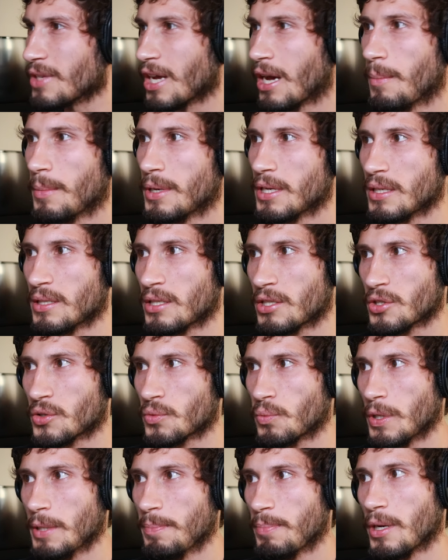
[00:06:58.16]
I'm going to
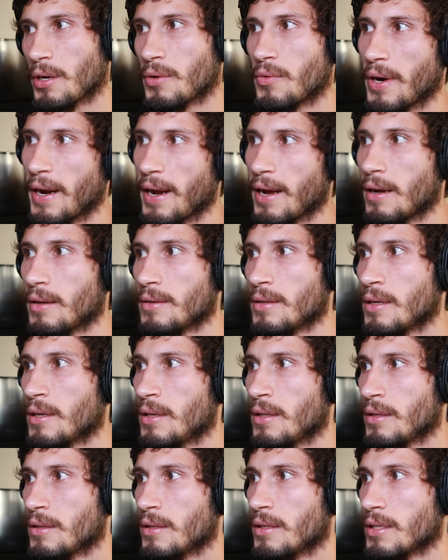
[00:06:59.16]
sweep around
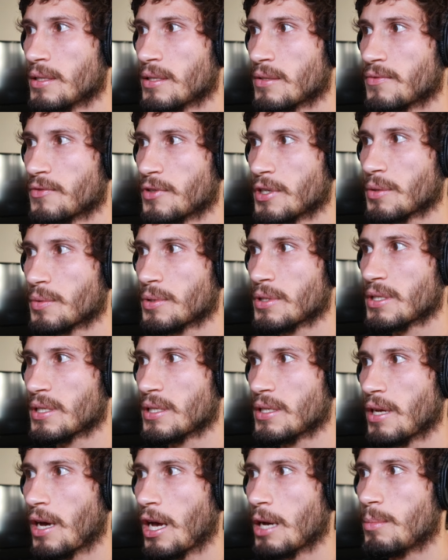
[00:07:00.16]
this
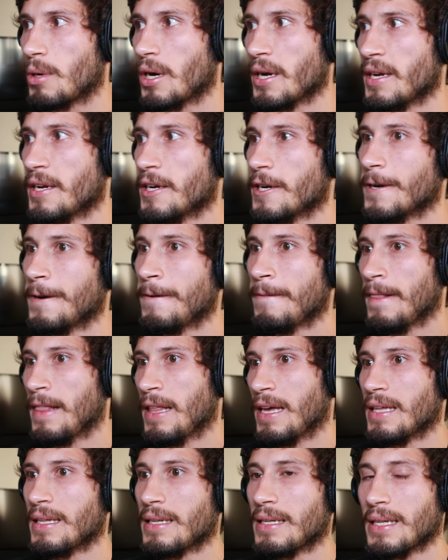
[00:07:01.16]
frequency knob right here
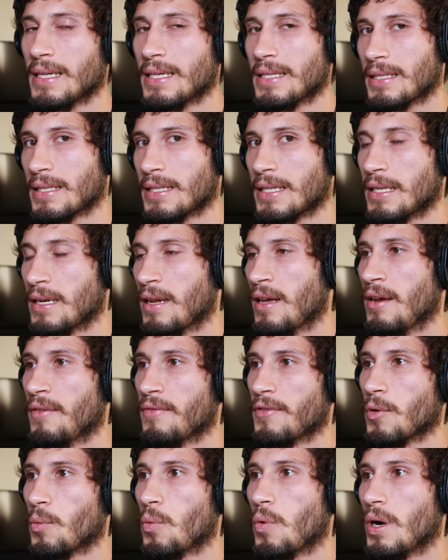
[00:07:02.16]
and listen
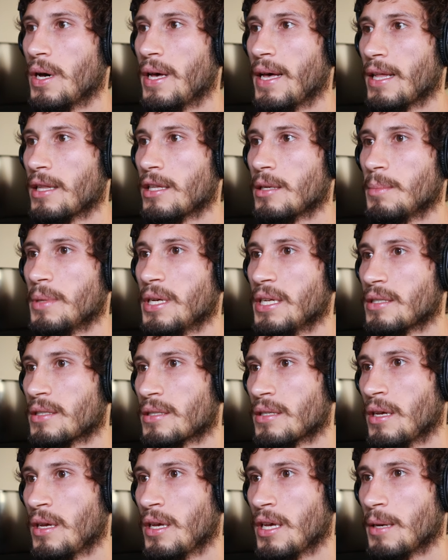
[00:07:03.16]
for what
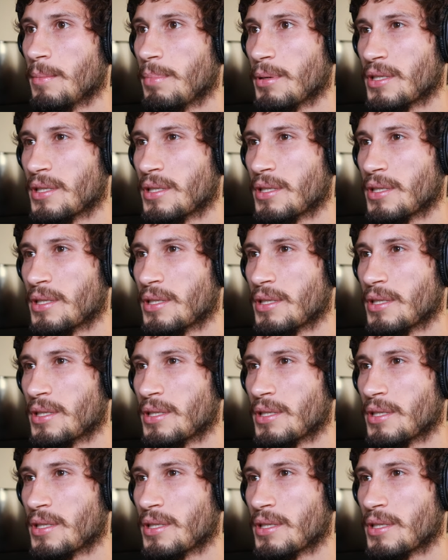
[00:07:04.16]
elements in